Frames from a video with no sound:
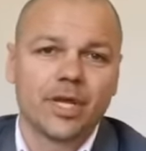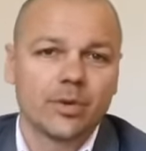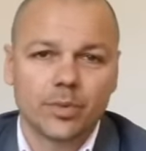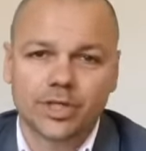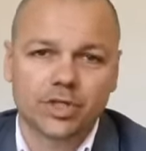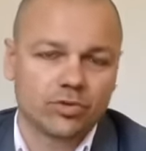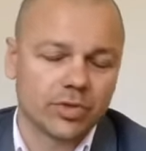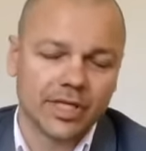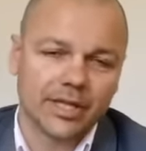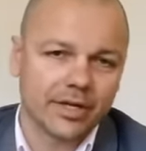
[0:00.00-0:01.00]
which is
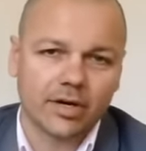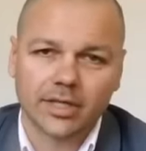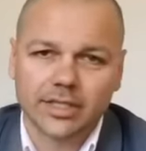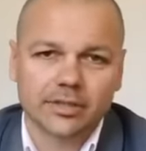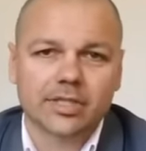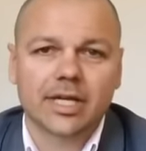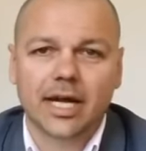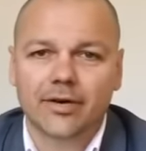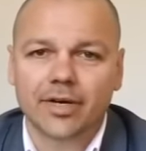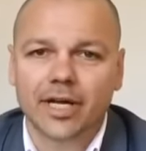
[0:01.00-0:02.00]
really the ideal
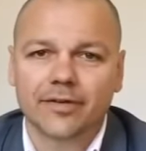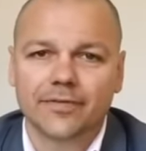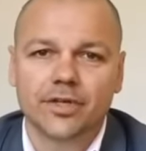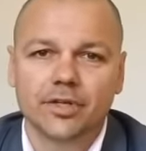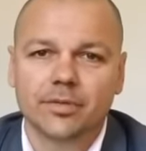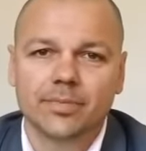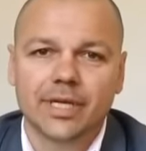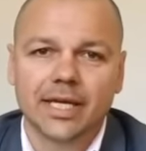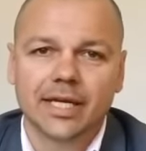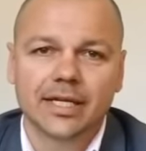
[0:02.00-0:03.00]
scenario for you to
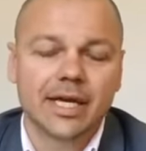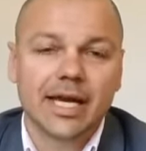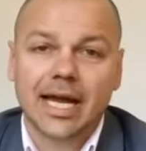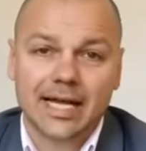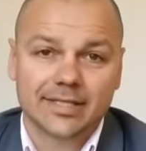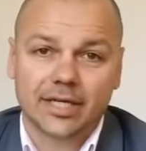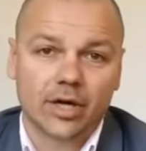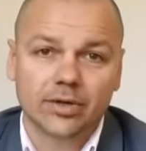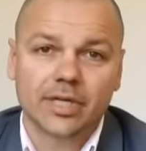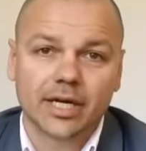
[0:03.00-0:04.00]
be in as an
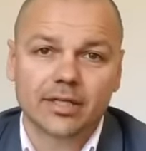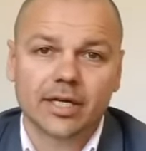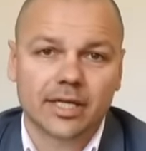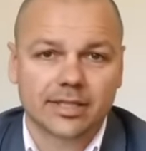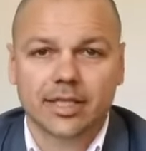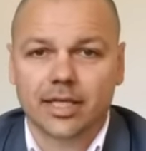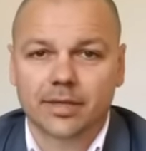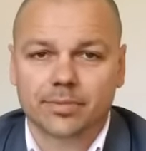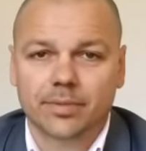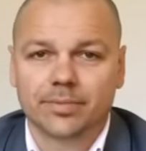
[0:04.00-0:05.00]
owner and selling a
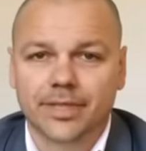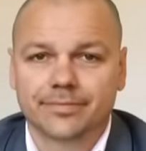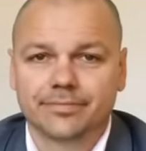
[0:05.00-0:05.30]
property.